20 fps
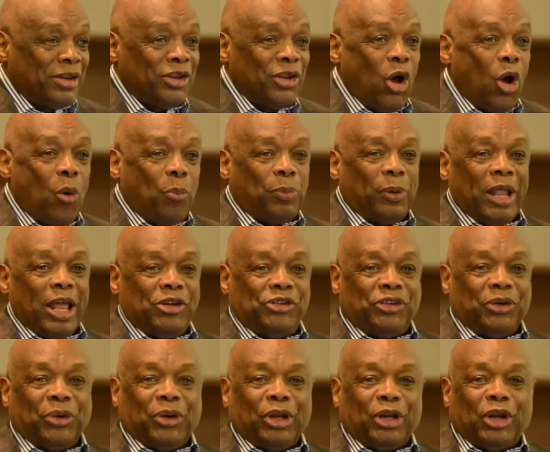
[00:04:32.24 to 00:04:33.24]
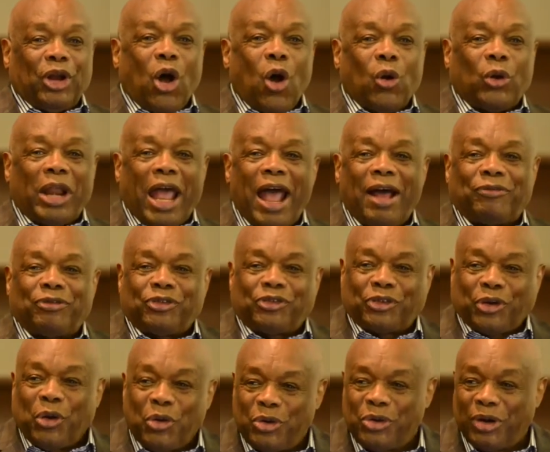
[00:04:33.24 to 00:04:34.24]
no place you can go to have
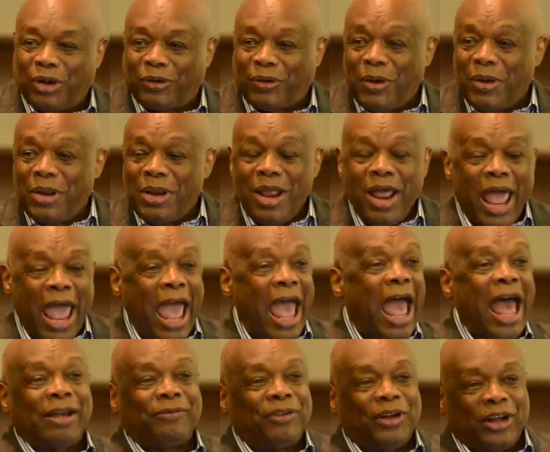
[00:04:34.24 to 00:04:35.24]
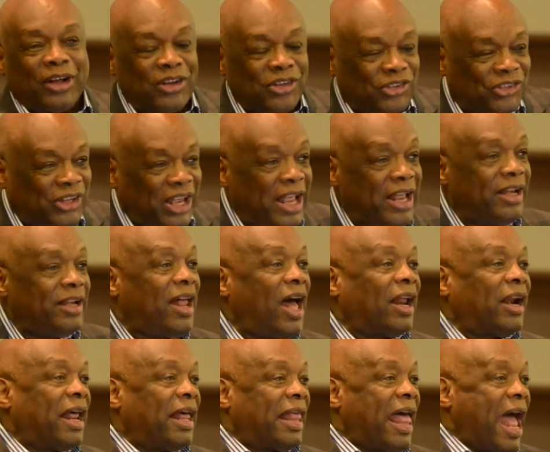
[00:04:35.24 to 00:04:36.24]
student advocacy,
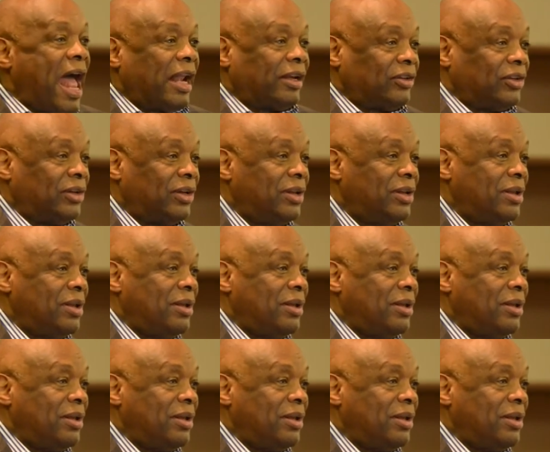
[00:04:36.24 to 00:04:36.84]
none of that.